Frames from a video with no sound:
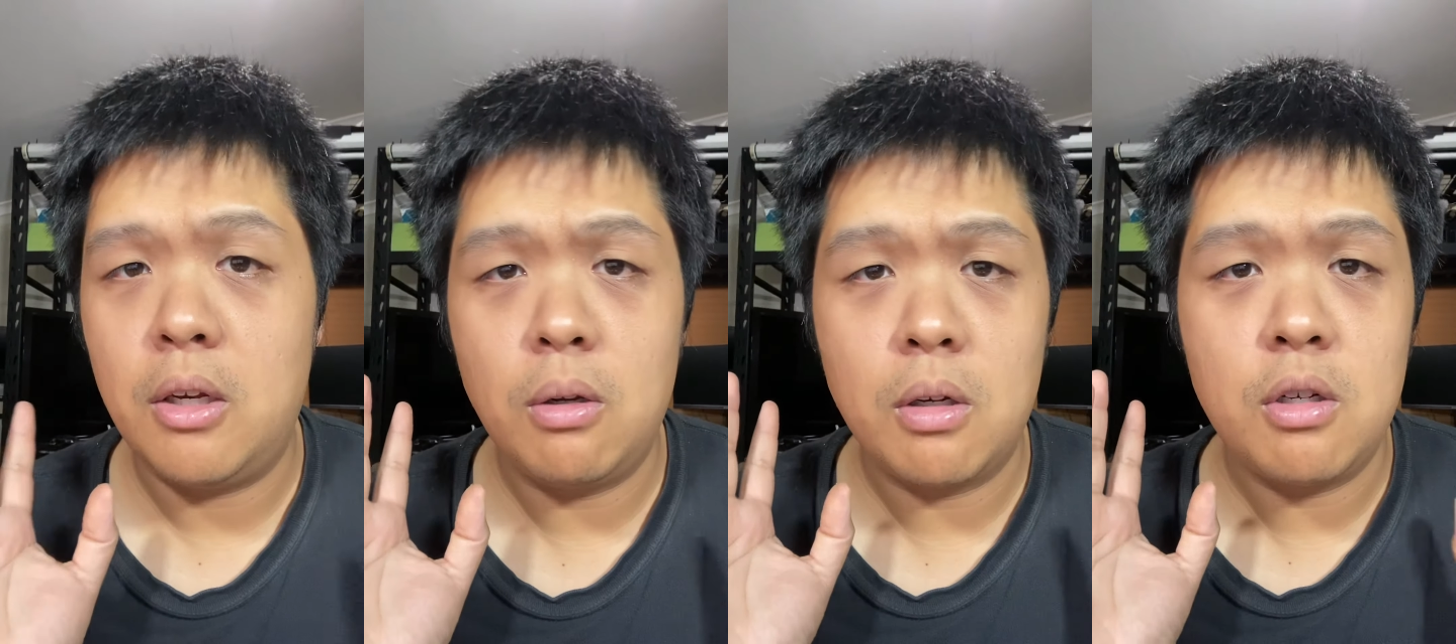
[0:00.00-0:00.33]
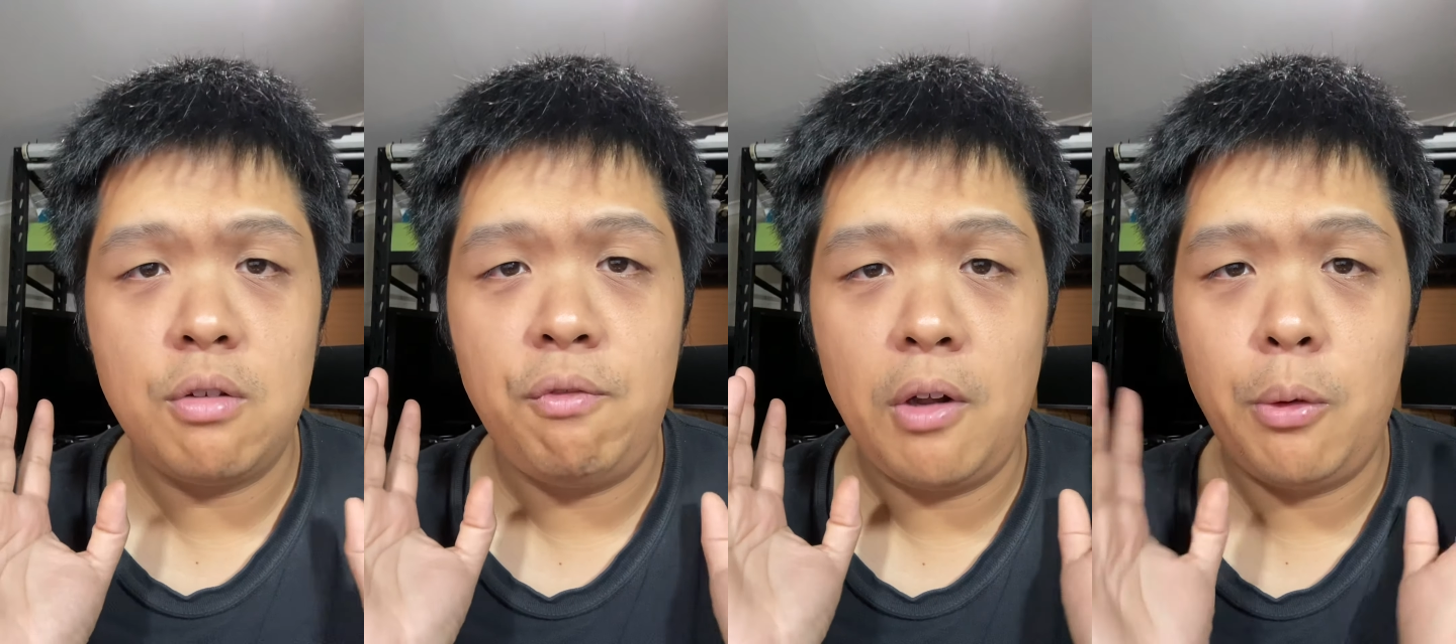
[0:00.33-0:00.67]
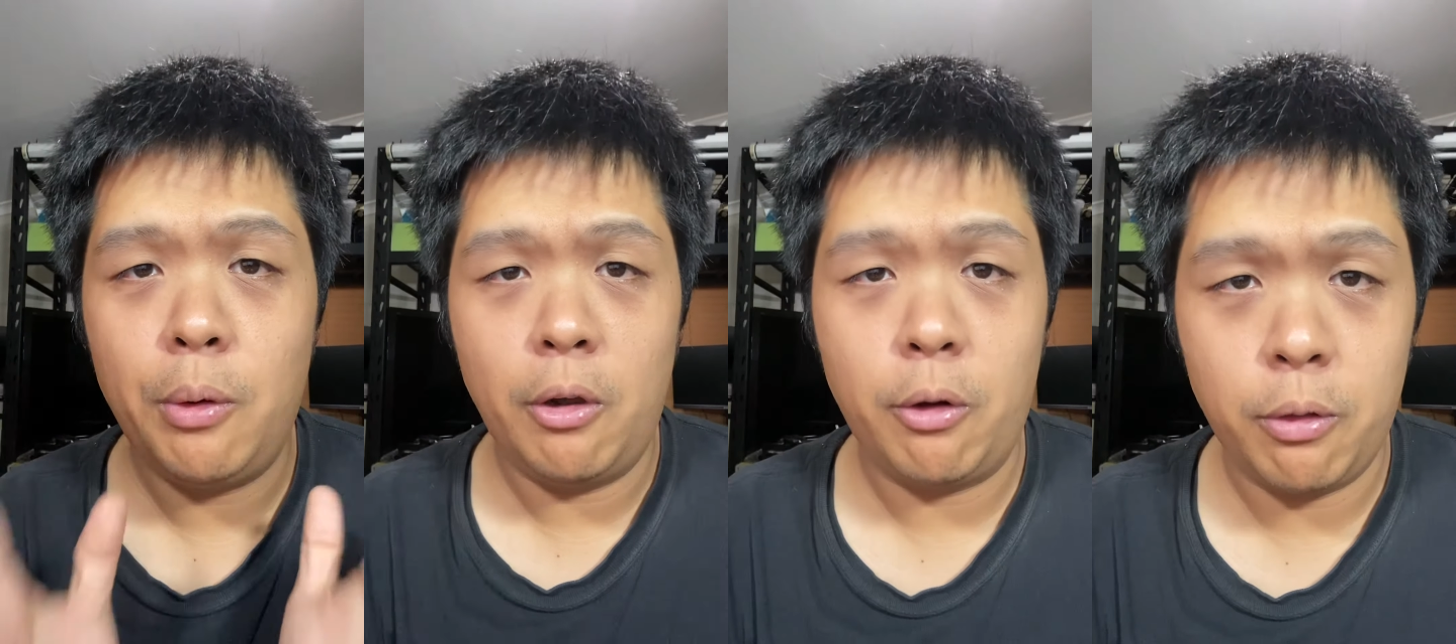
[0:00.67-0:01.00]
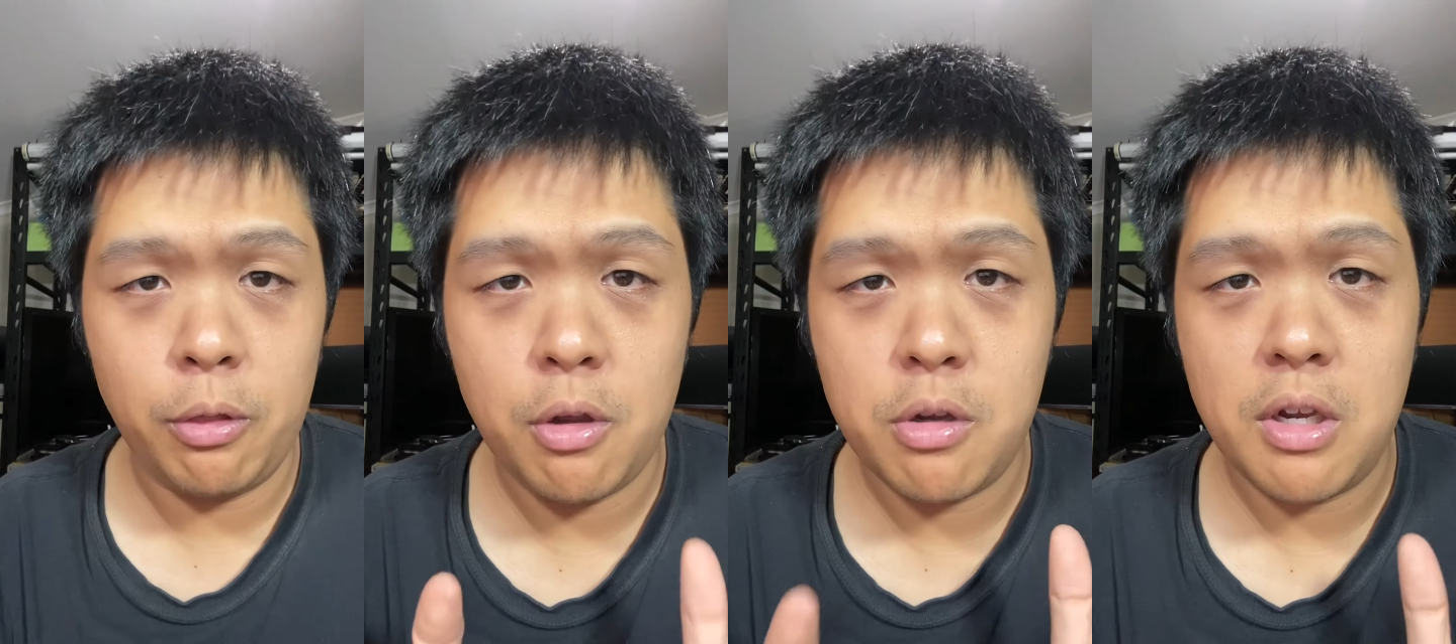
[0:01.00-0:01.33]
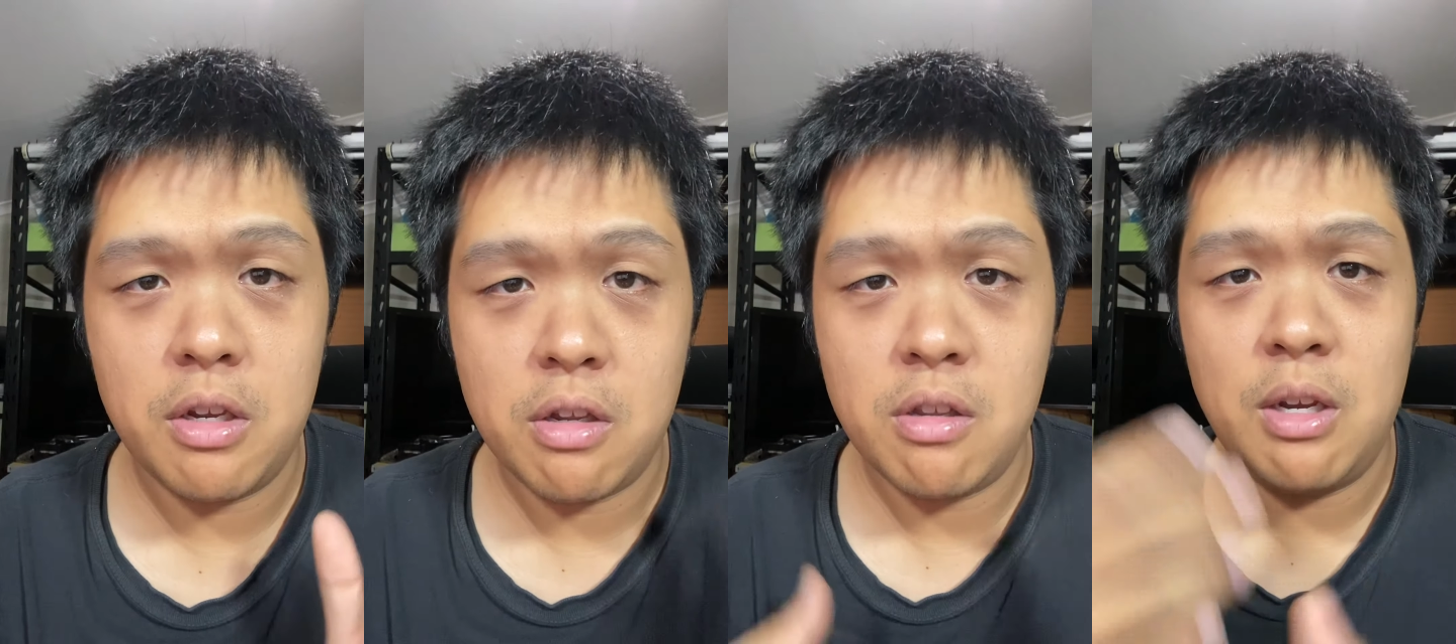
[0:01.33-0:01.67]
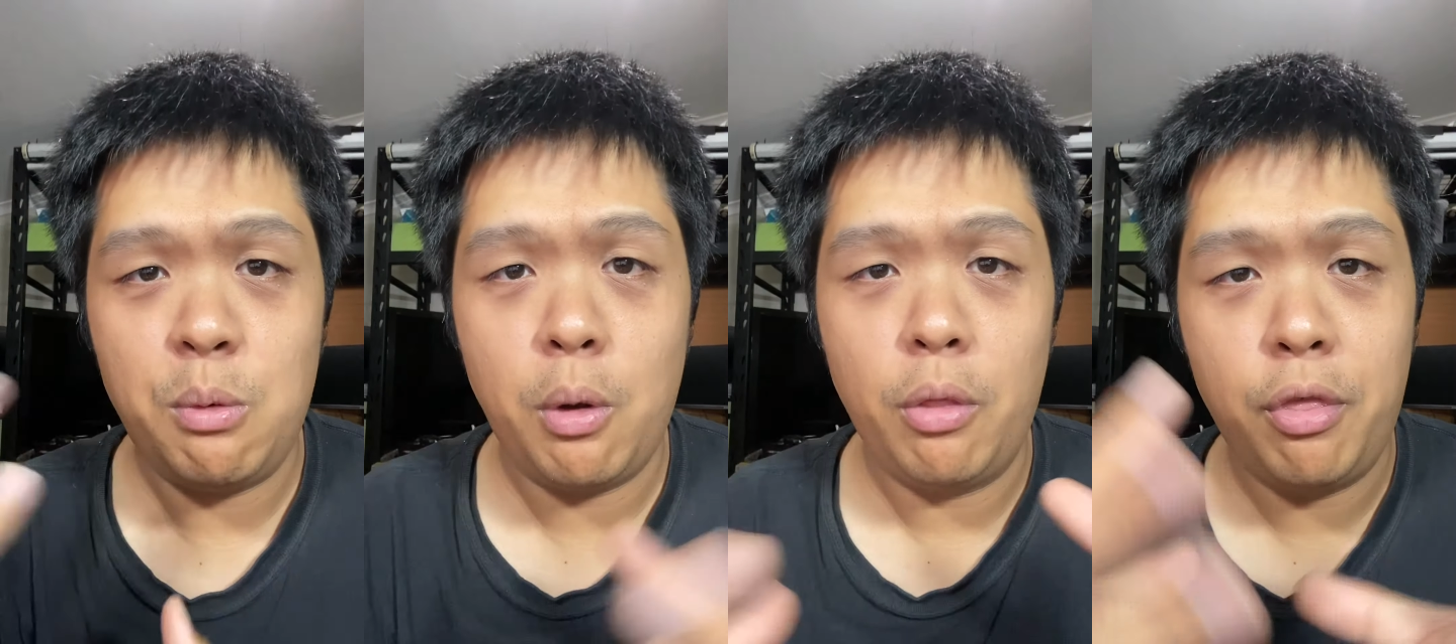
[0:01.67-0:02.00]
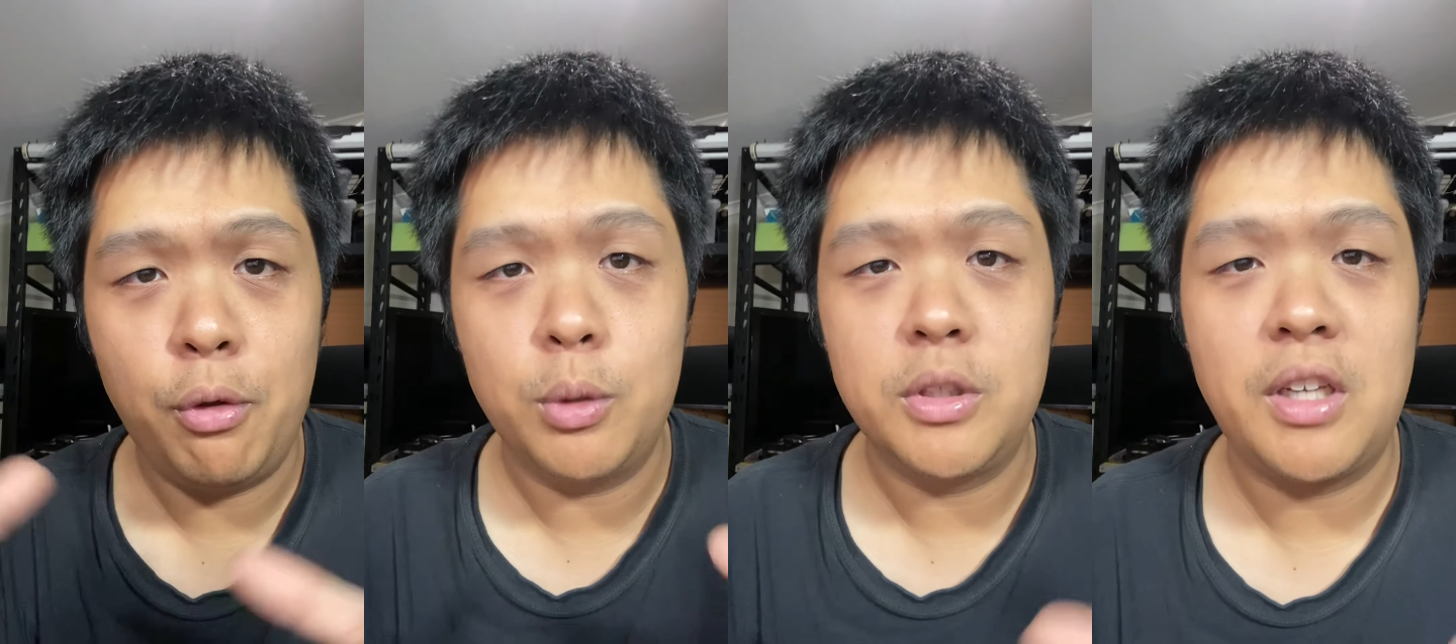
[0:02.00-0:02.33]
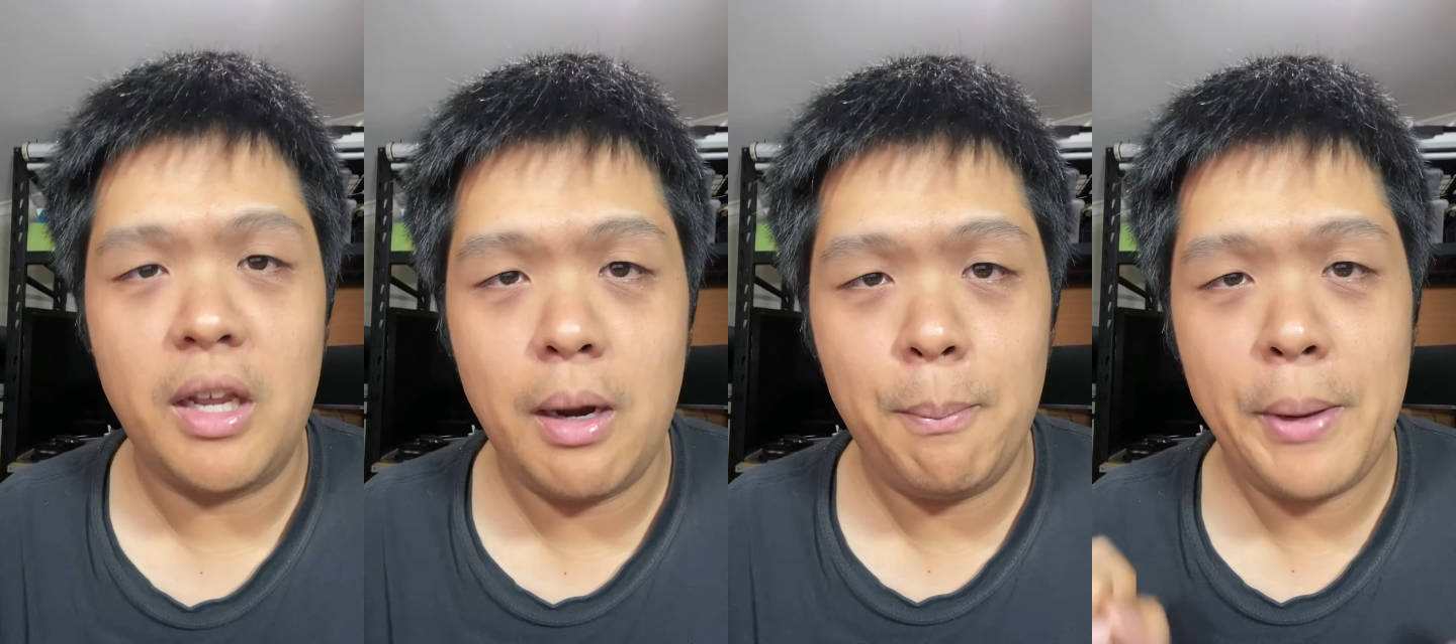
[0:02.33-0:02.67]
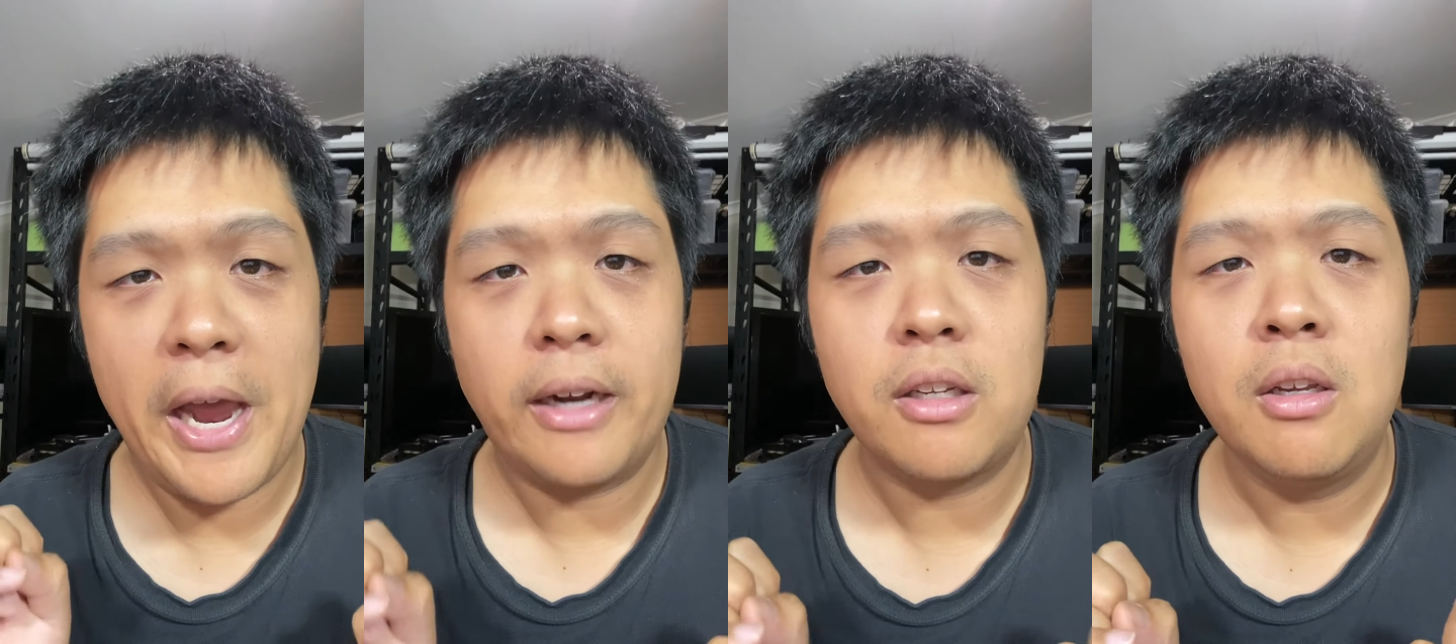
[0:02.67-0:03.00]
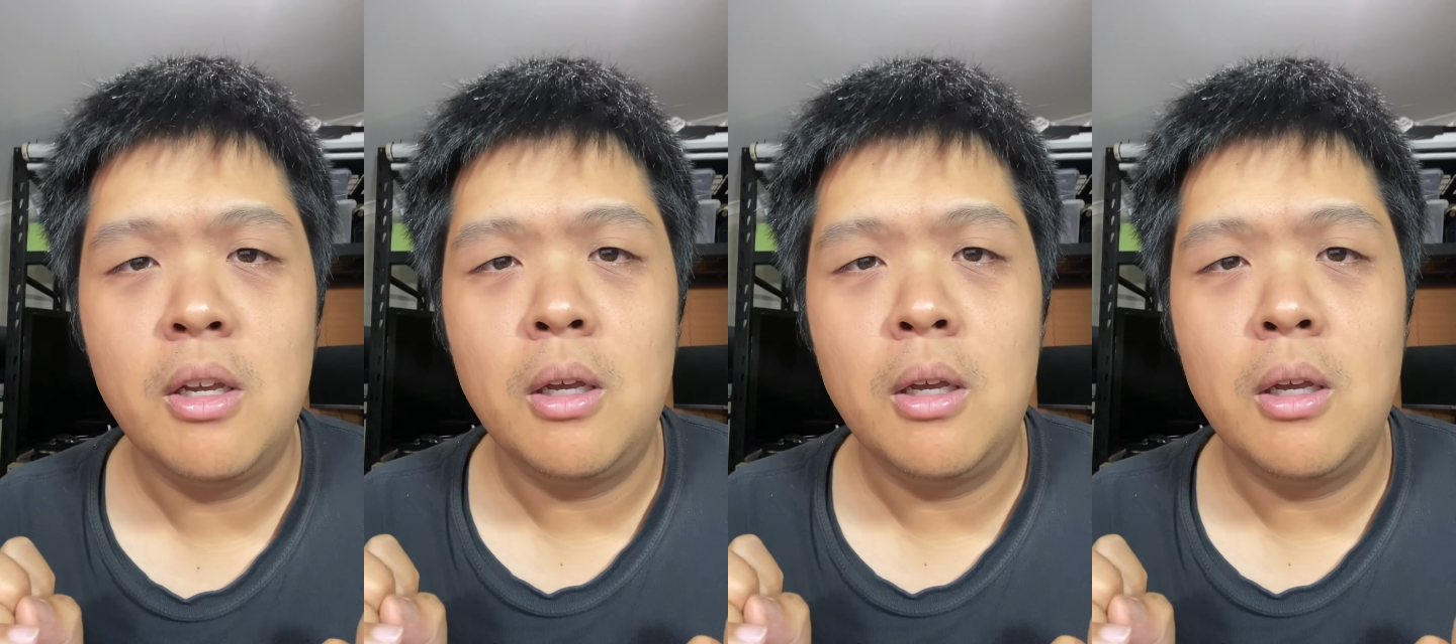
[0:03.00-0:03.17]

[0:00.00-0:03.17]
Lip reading: you can just follow along on Thursdays and see what thoughts get unpacked,